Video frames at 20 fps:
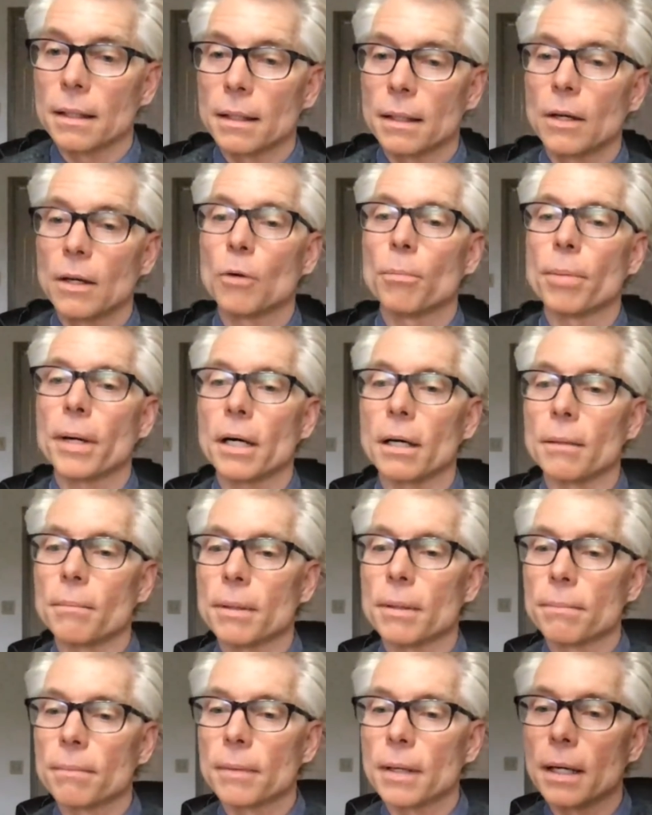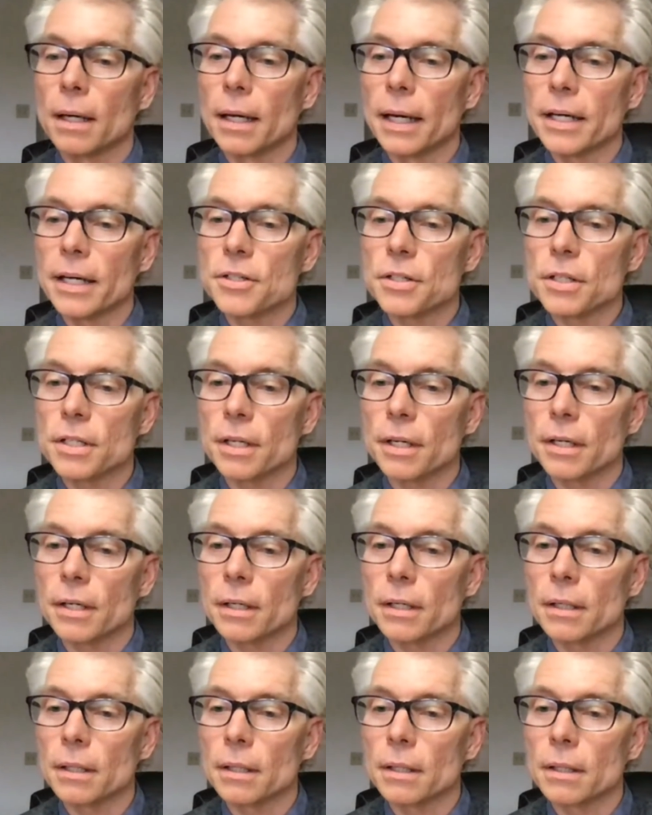Oh, Barb, anxious to
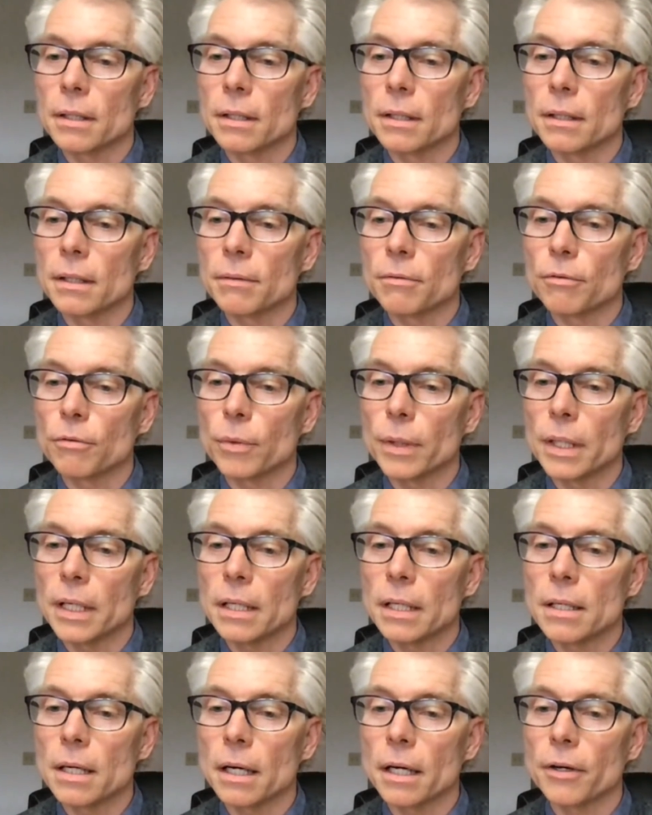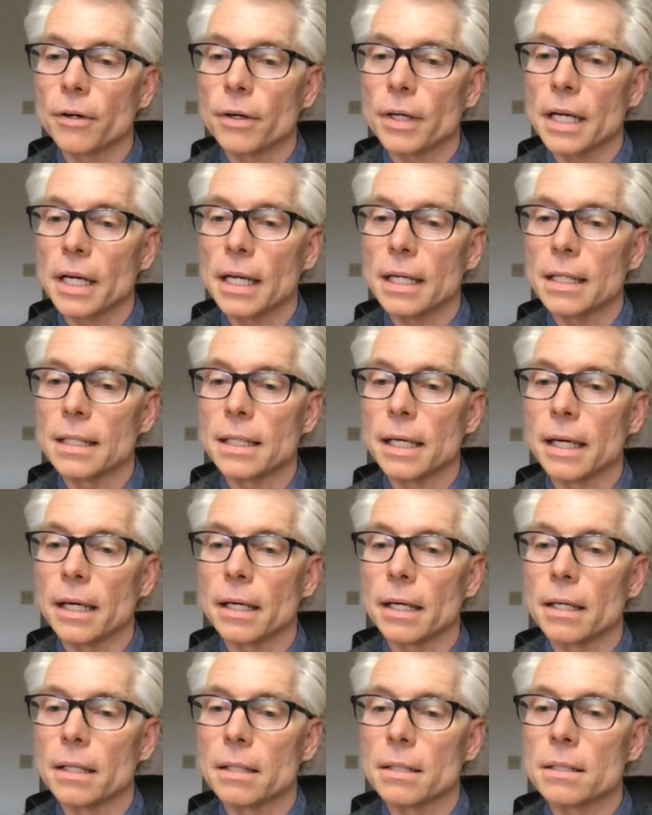hear we need the 180
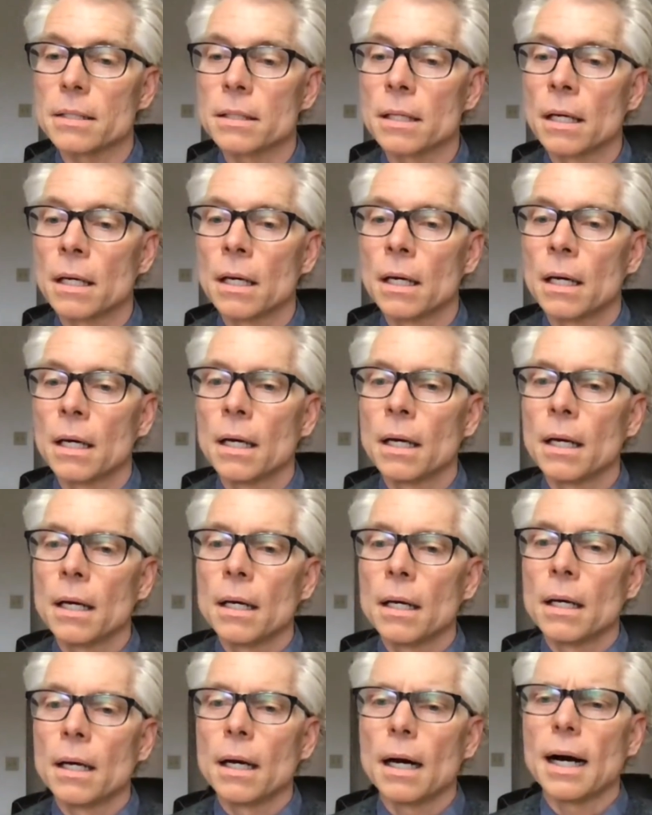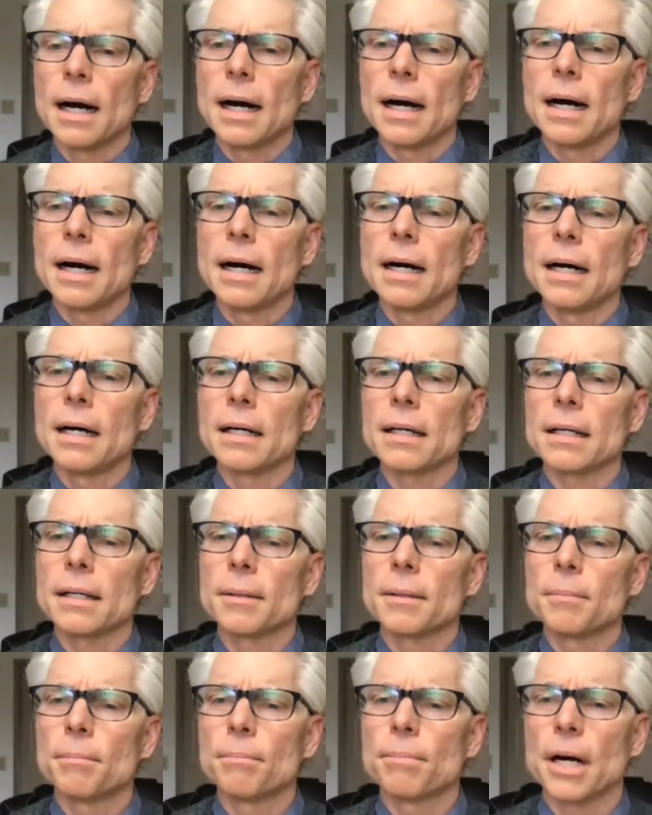days.
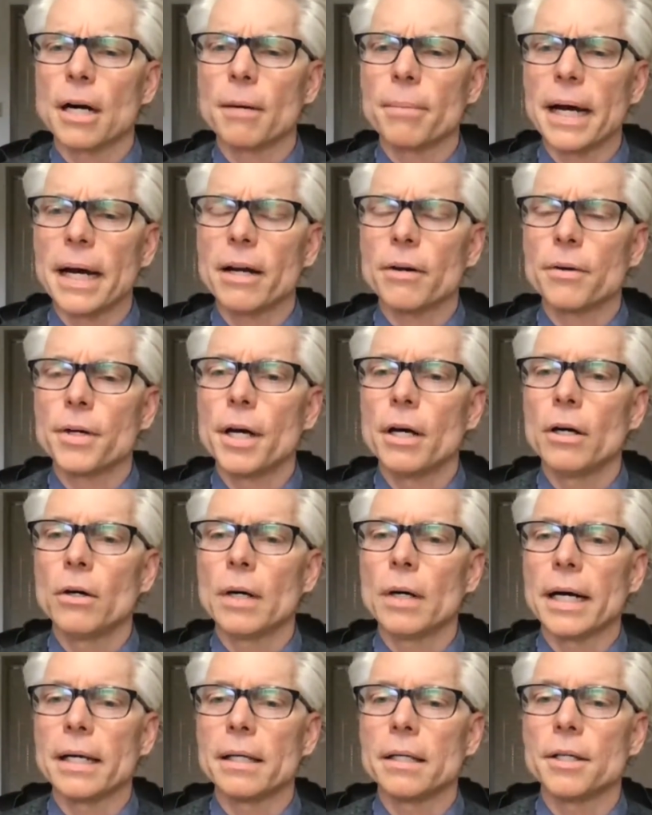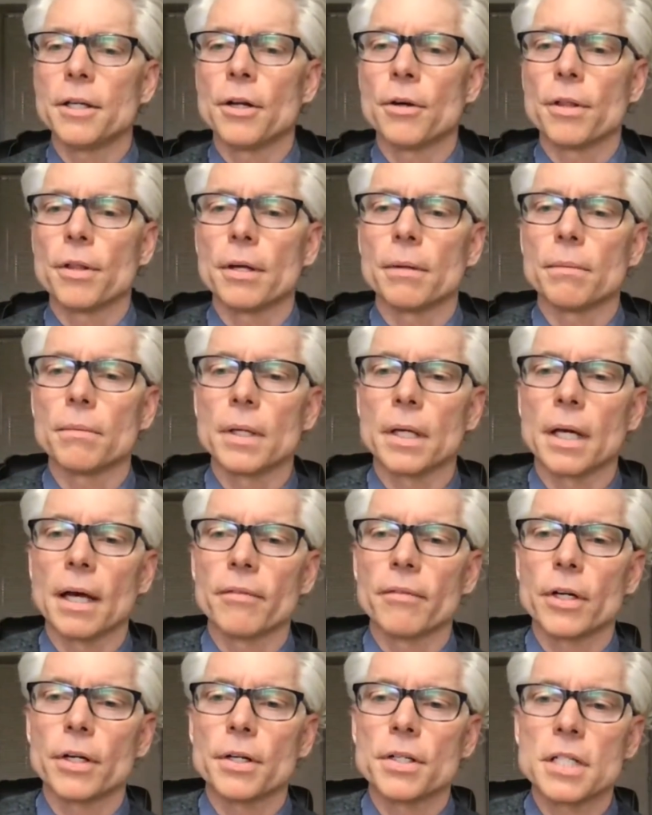Barb, I don't know. The
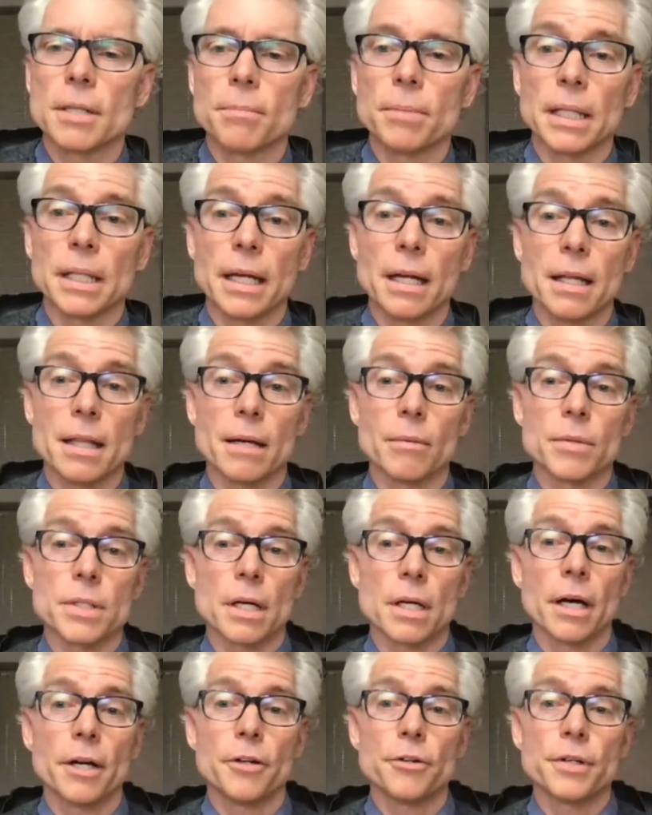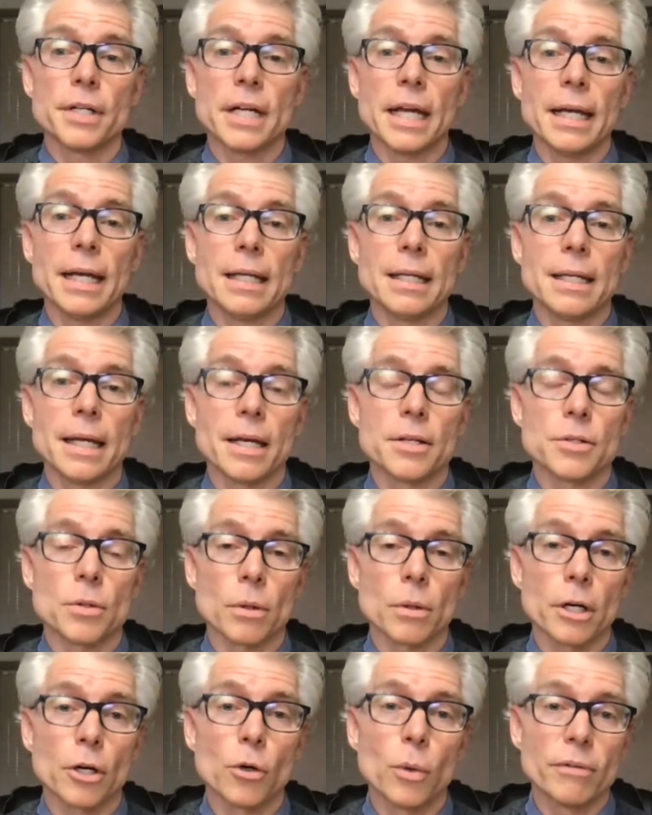governor stipulated that it was 180 days
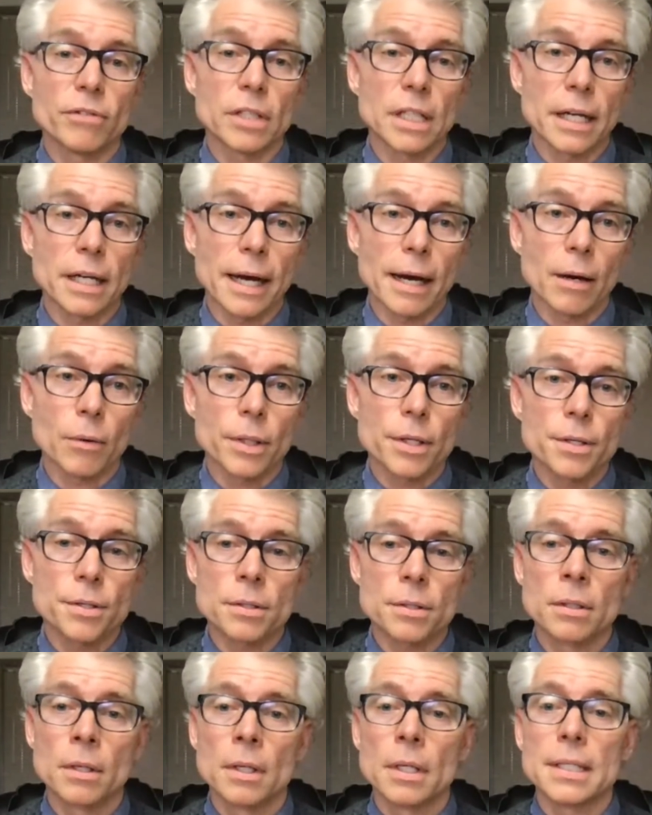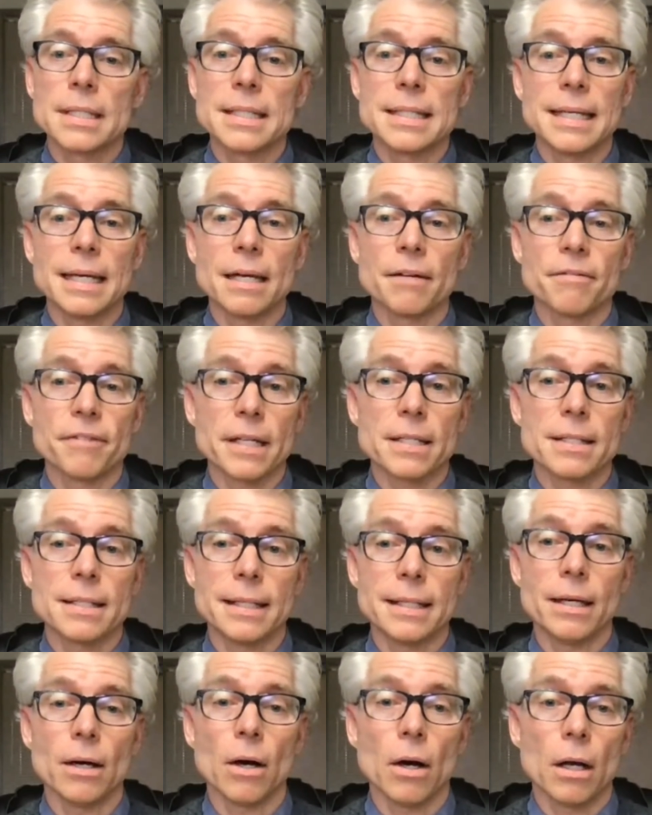or equivalent hours.
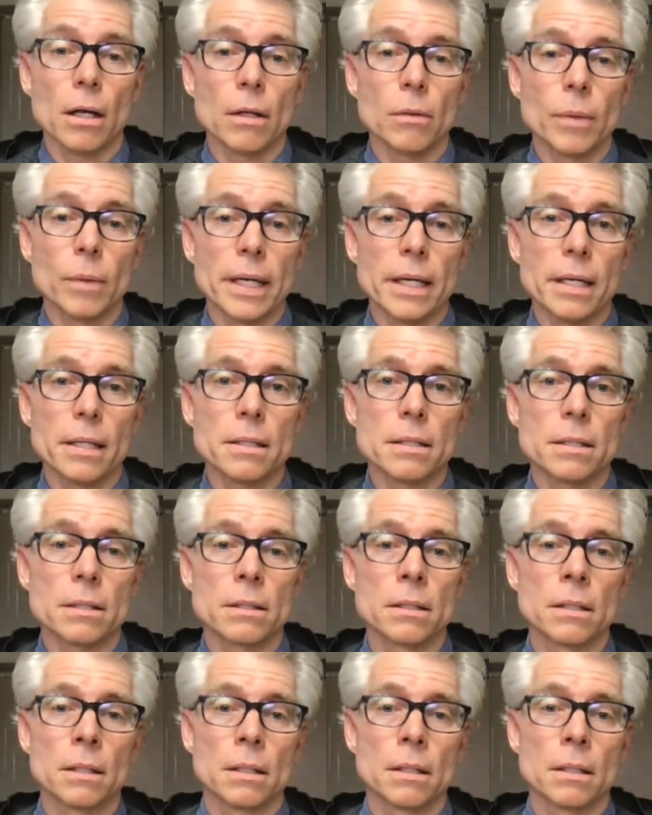CFSD always